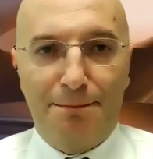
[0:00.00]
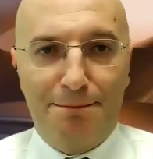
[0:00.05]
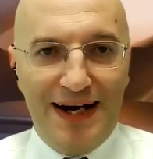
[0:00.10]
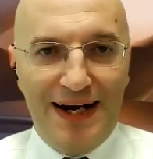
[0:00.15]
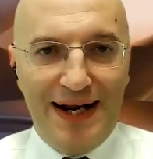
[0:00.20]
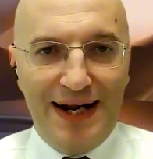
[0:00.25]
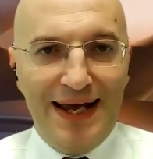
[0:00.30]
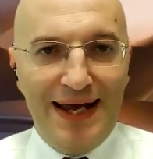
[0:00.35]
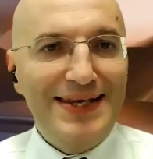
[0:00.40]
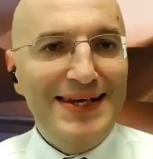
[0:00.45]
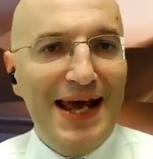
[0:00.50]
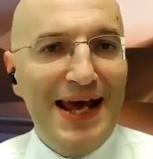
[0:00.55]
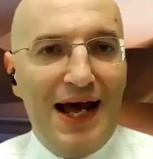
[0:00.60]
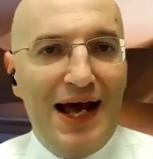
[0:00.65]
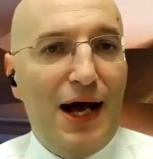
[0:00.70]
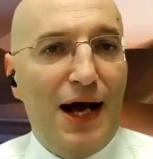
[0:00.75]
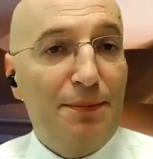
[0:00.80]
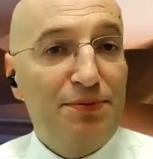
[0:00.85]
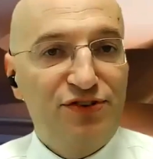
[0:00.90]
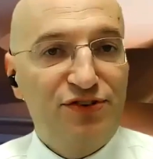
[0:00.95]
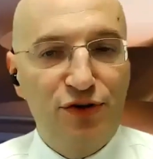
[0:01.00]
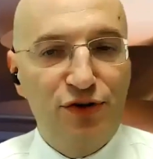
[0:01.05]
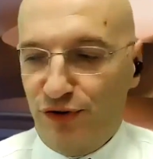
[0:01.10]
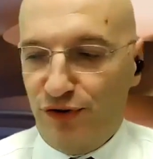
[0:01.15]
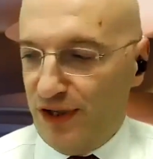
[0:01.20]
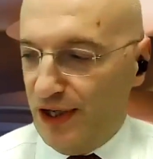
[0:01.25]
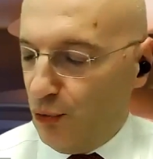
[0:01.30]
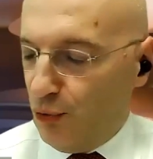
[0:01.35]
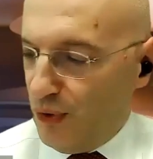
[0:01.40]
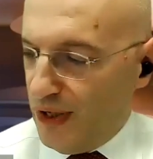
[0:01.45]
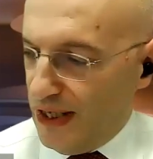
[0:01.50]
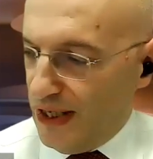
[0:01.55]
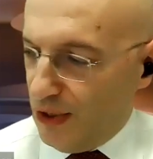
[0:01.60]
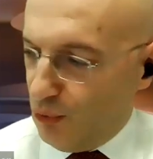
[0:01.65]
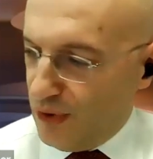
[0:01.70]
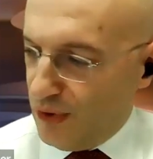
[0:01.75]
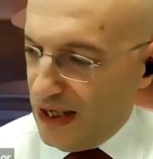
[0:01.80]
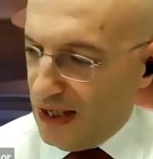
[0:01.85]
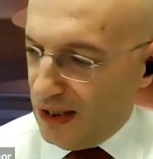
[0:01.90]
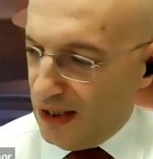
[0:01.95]
But yeah, absolutely,
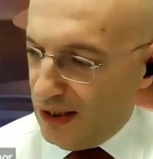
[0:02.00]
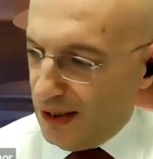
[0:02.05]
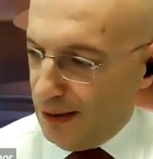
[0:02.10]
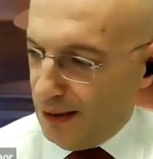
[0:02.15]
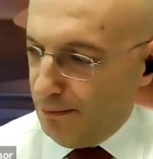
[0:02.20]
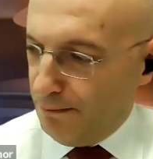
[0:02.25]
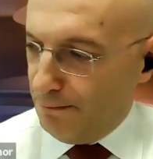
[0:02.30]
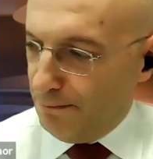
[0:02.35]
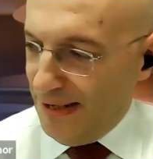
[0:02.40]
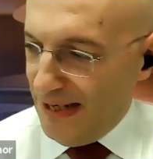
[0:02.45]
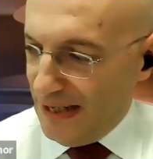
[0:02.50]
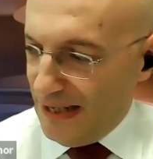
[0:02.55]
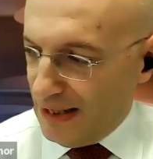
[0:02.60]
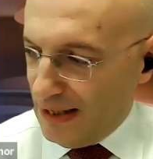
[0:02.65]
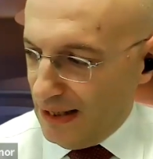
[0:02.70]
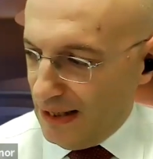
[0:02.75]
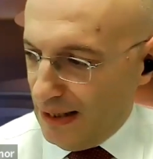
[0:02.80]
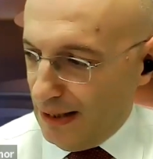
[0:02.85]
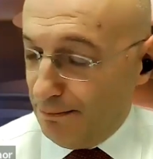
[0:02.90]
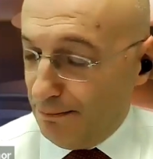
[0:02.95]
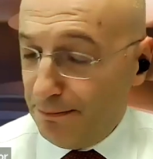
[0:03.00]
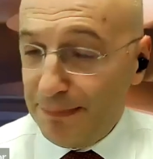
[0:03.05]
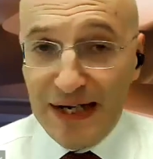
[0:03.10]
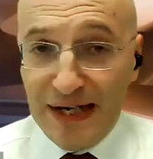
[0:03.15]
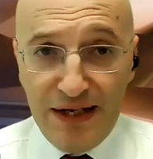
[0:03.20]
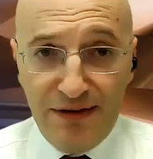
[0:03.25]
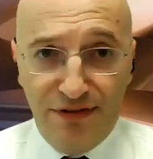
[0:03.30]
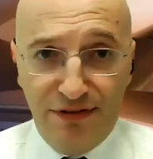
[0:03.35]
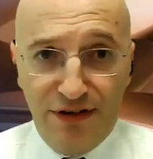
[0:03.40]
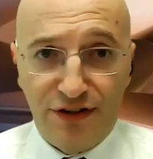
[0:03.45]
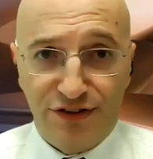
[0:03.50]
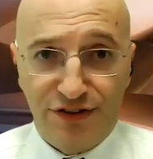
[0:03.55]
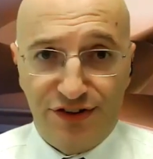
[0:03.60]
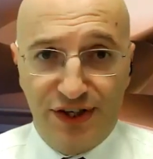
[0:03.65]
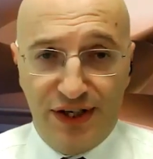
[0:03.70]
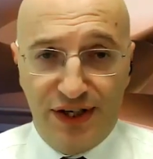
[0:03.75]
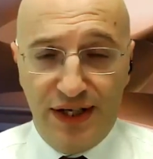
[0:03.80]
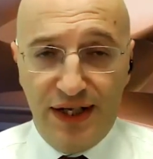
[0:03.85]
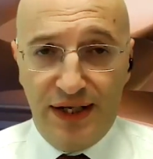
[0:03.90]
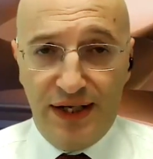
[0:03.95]
we are big
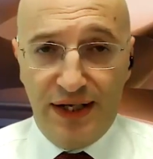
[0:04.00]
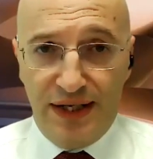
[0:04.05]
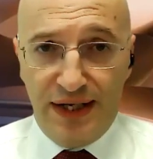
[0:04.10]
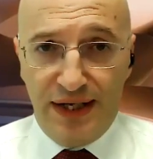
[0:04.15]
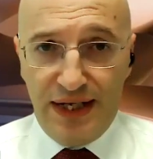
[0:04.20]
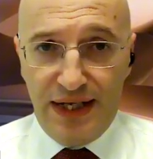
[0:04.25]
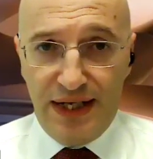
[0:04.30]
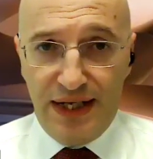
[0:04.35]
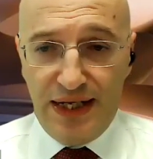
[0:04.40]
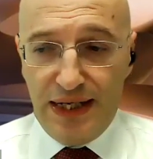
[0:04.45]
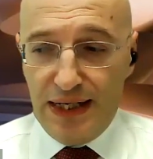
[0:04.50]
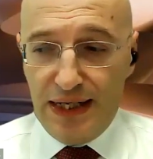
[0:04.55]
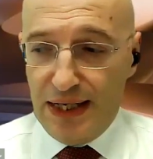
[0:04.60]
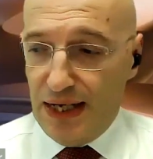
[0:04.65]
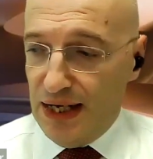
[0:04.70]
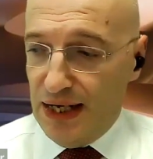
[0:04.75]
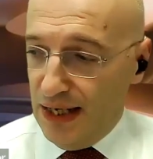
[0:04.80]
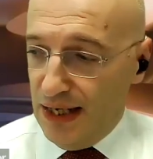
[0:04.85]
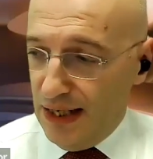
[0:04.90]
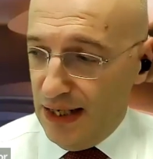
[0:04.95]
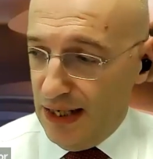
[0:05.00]
believers in the